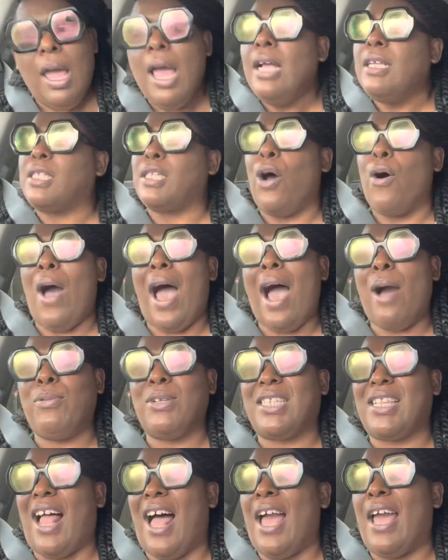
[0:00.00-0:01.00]
So I
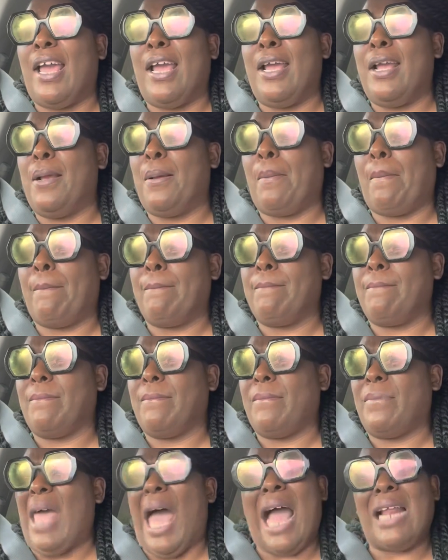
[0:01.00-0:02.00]
was like,
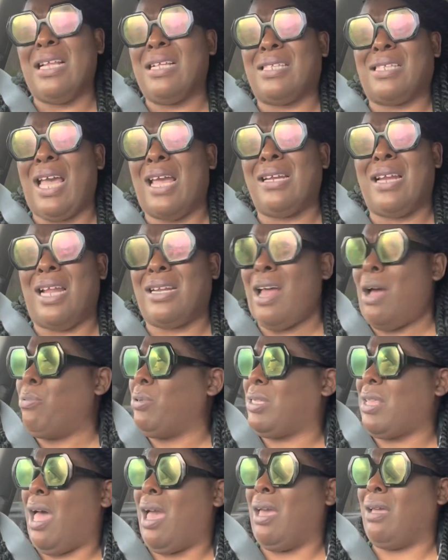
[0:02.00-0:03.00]
I didn't say nothing. I
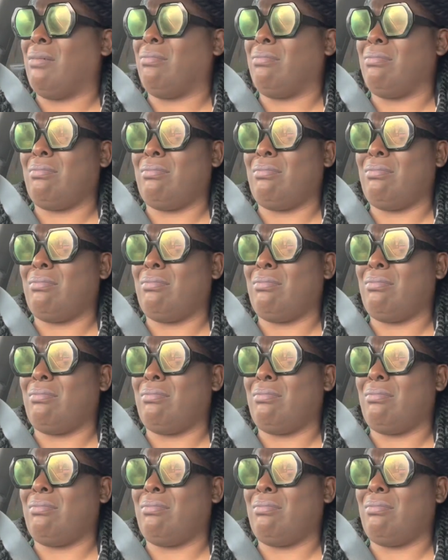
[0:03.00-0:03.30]
was like,